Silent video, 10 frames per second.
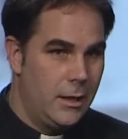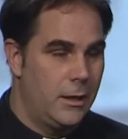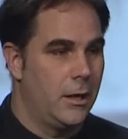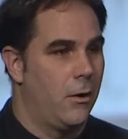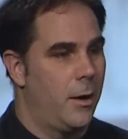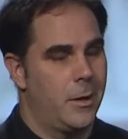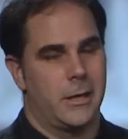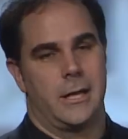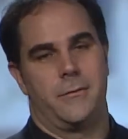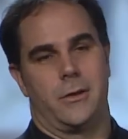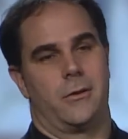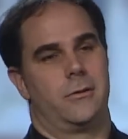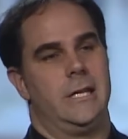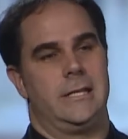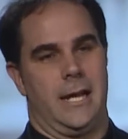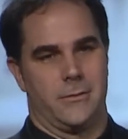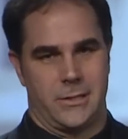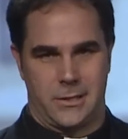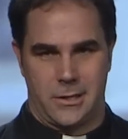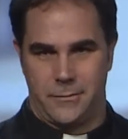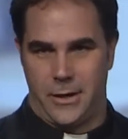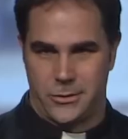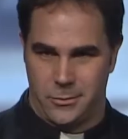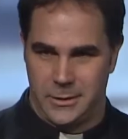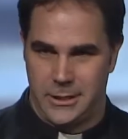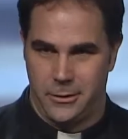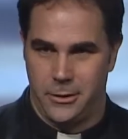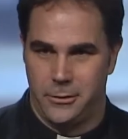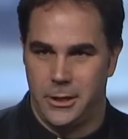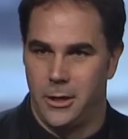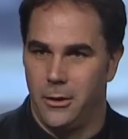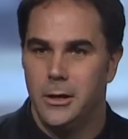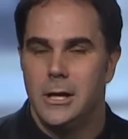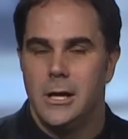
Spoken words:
I'm not going to give you the details. This is confessional material,